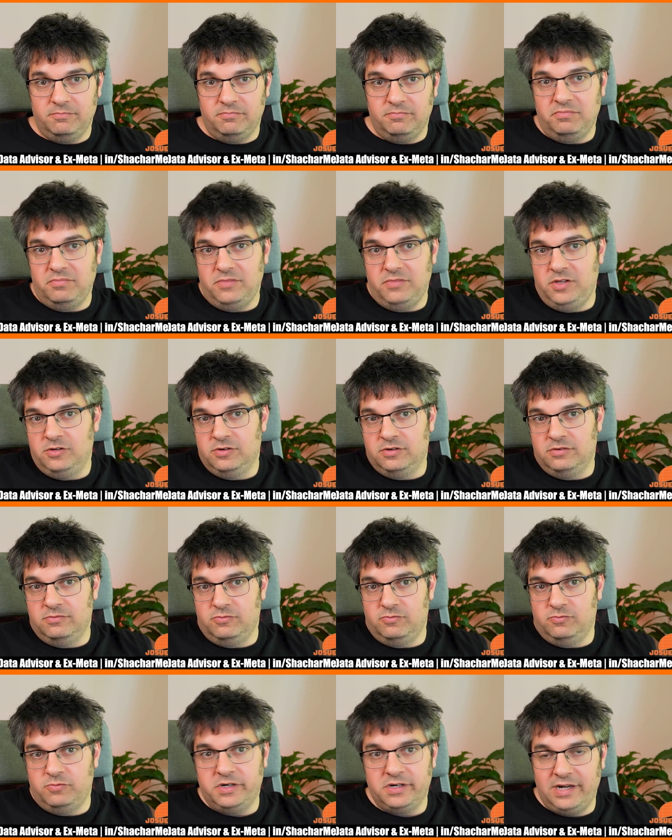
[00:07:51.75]

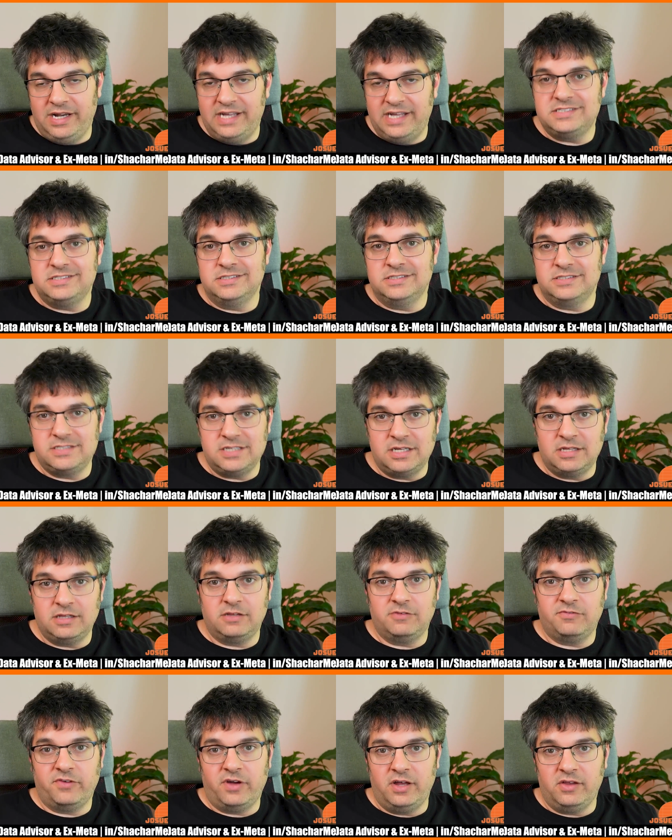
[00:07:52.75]
we're less
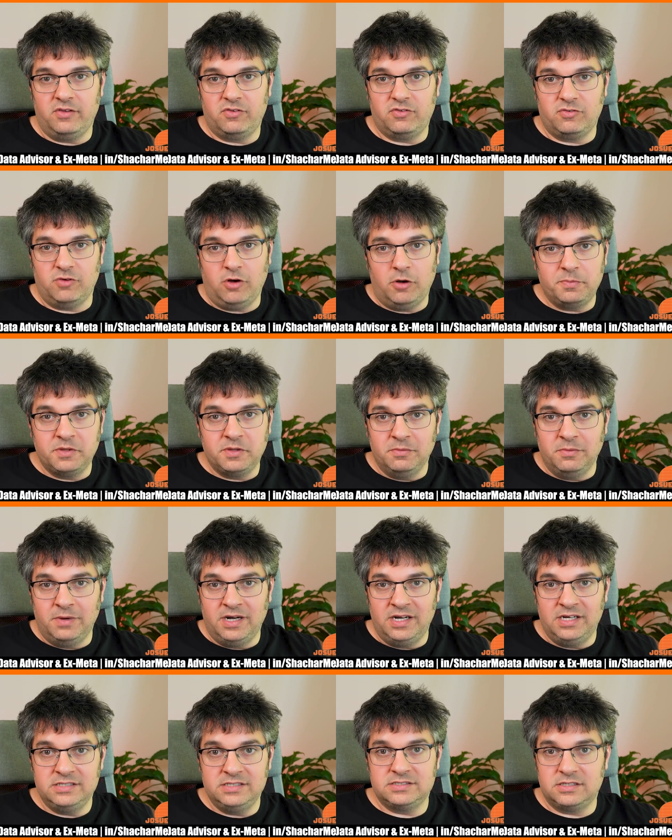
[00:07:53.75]
incentivized to
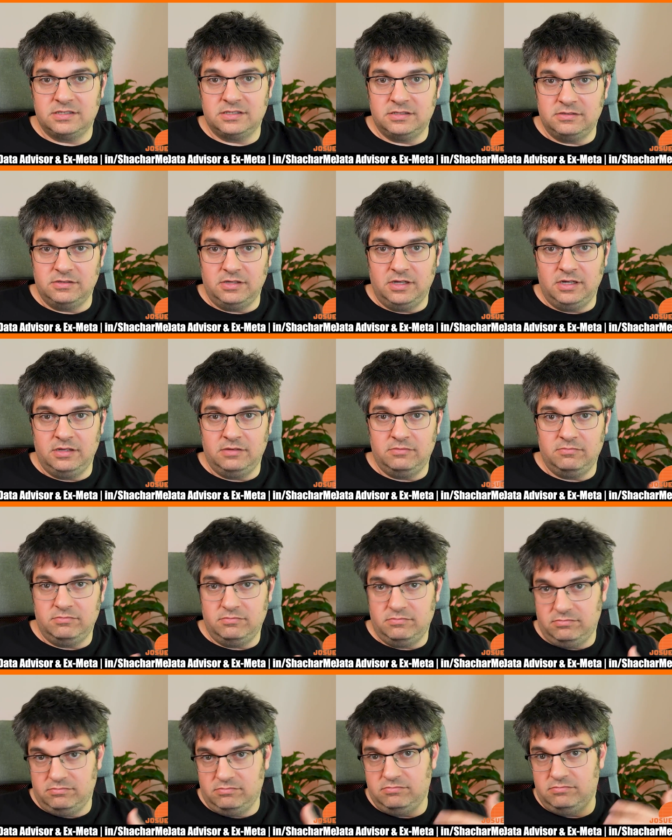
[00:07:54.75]
optimize,
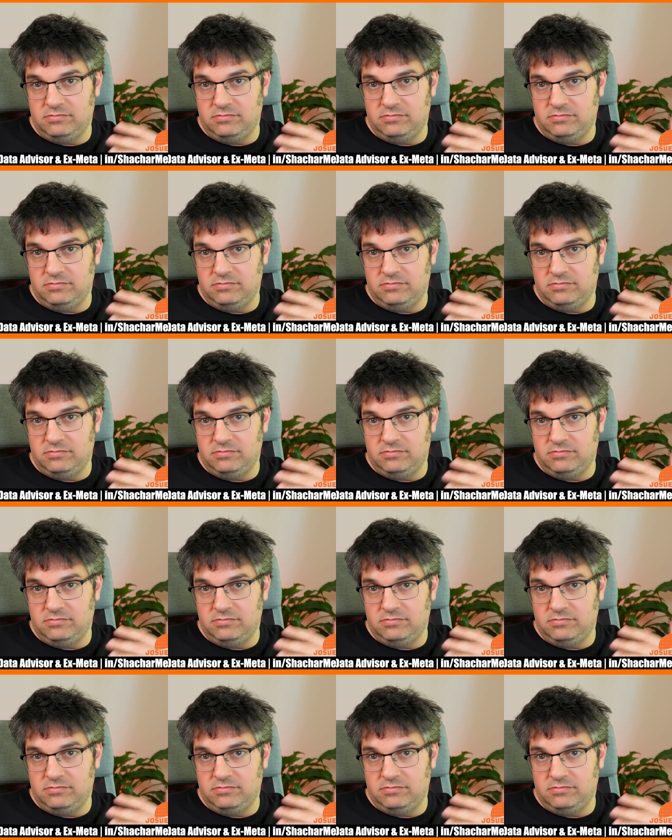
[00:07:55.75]
and